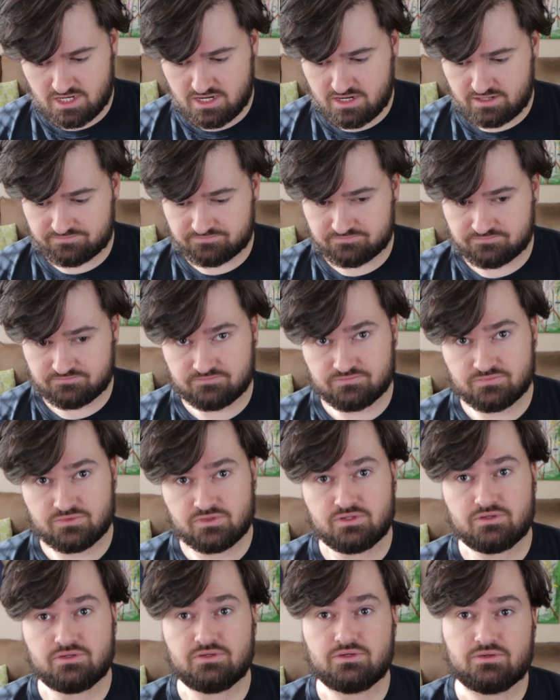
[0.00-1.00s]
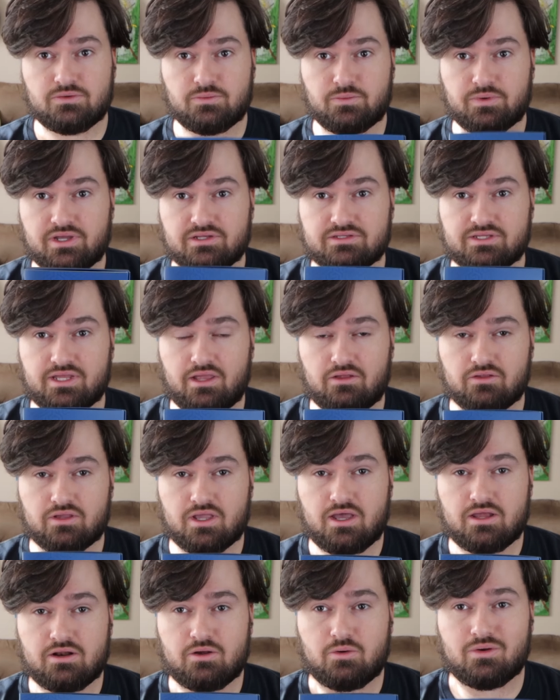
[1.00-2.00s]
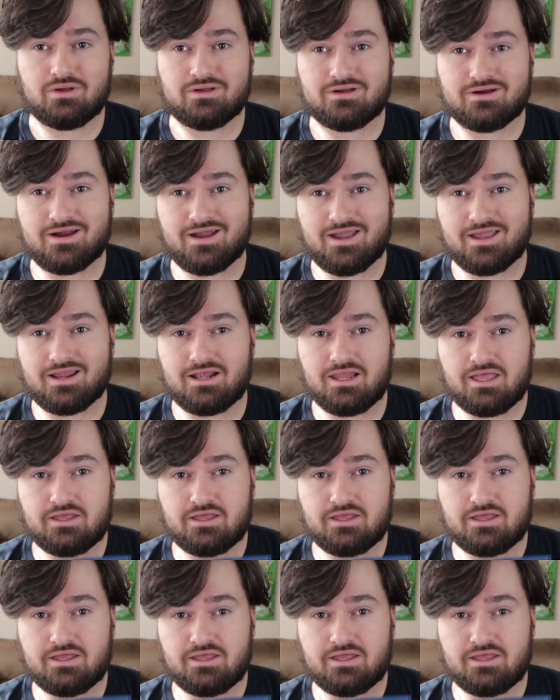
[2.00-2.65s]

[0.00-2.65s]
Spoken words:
right. We got the Elgato. All right,